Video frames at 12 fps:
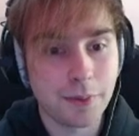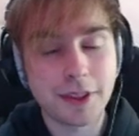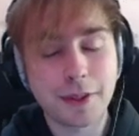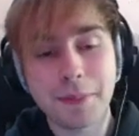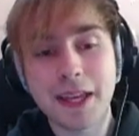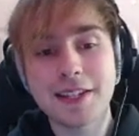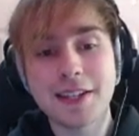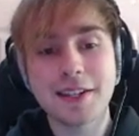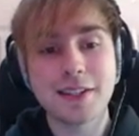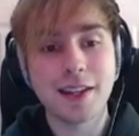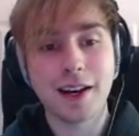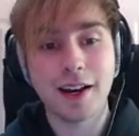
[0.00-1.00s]
with the
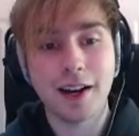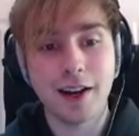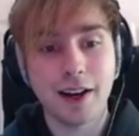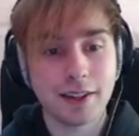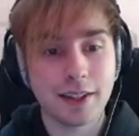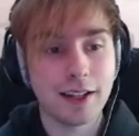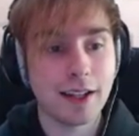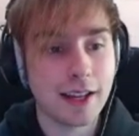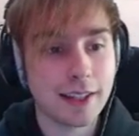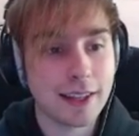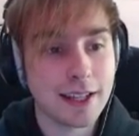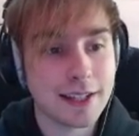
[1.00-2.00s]
pieces that are
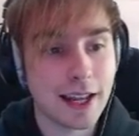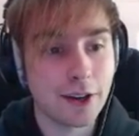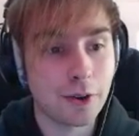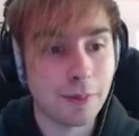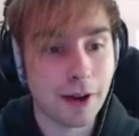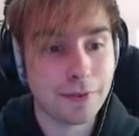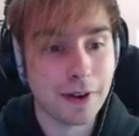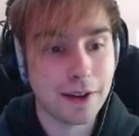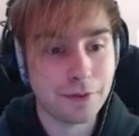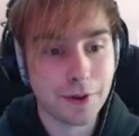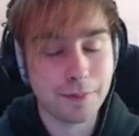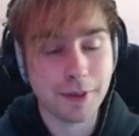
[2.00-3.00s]
like this, they're not my
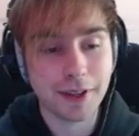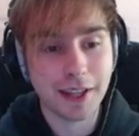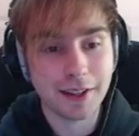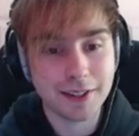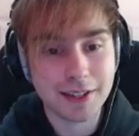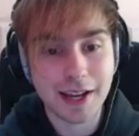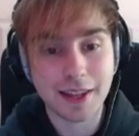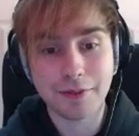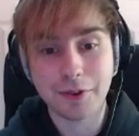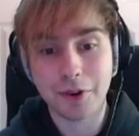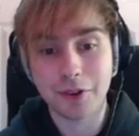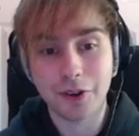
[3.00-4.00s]
favourite, but at the end of the day,
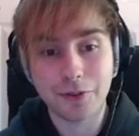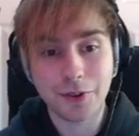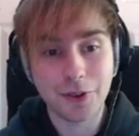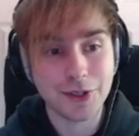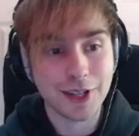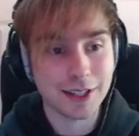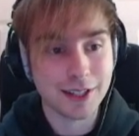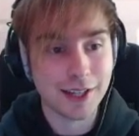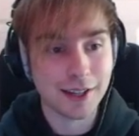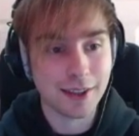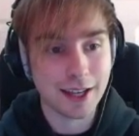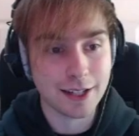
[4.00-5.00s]
they've got a lot of utility
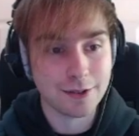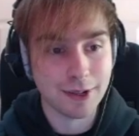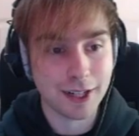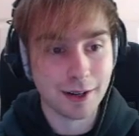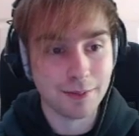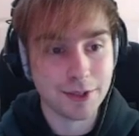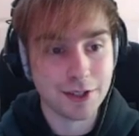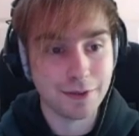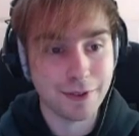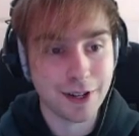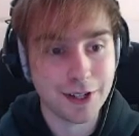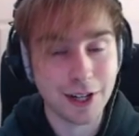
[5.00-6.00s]
and things when it comes to
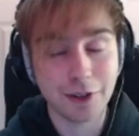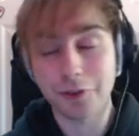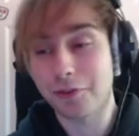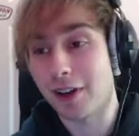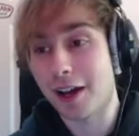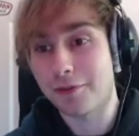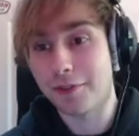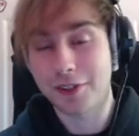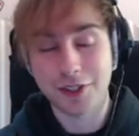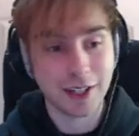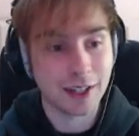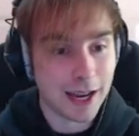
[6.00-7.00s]
fishing or fly
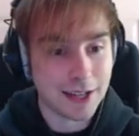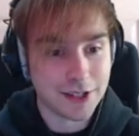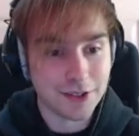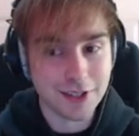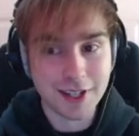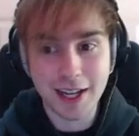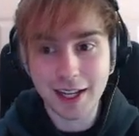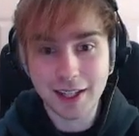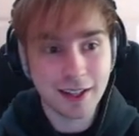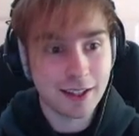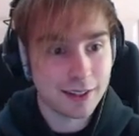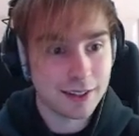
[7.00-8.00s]
fishing. As you can see,
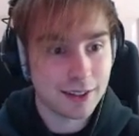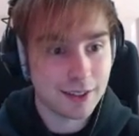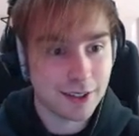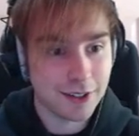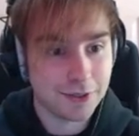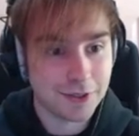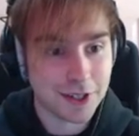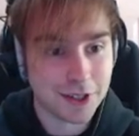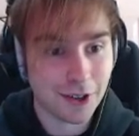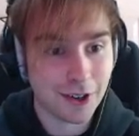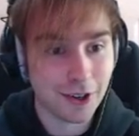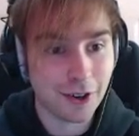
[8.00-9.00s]
you've just
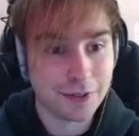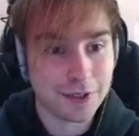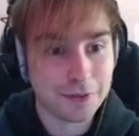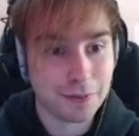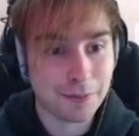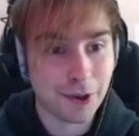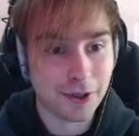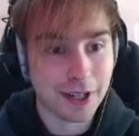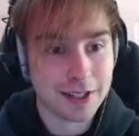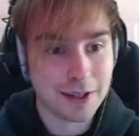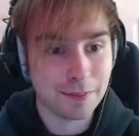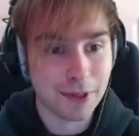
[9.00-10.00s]
got a lot of different
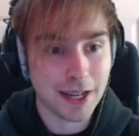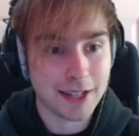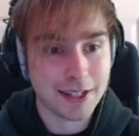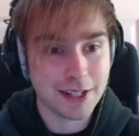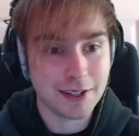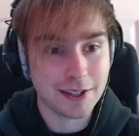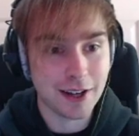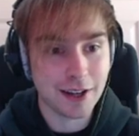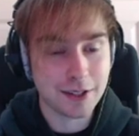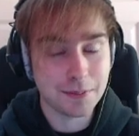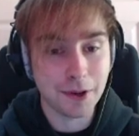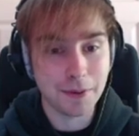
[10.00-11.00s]
pockets and places
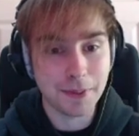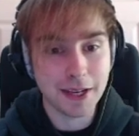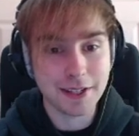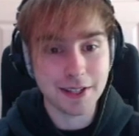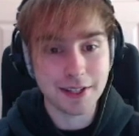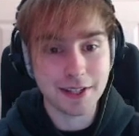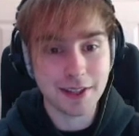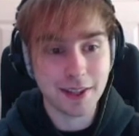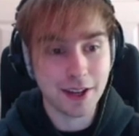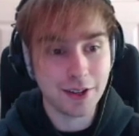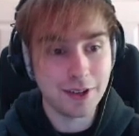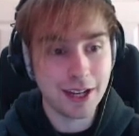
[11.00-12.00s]
to put pieces
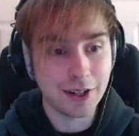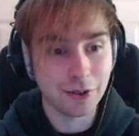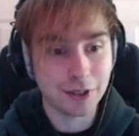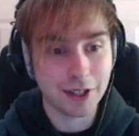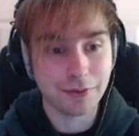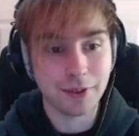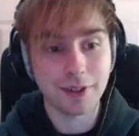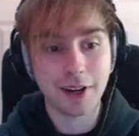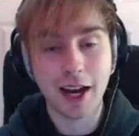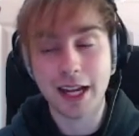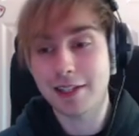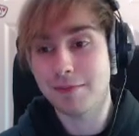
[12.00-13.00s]
that you need, or different
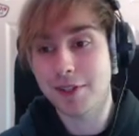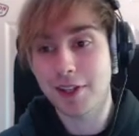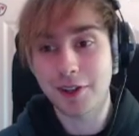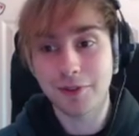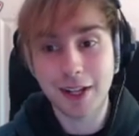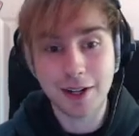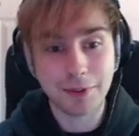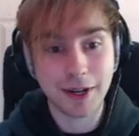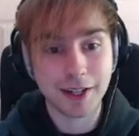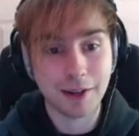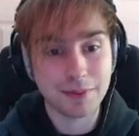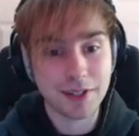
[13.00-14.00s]
items that you'll need when
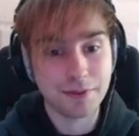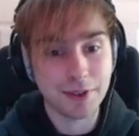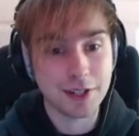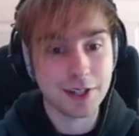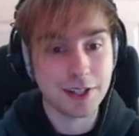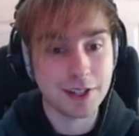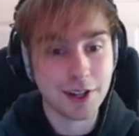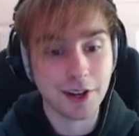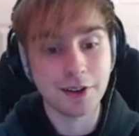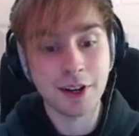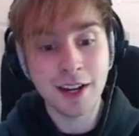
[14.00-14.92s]
it comes to fishing. So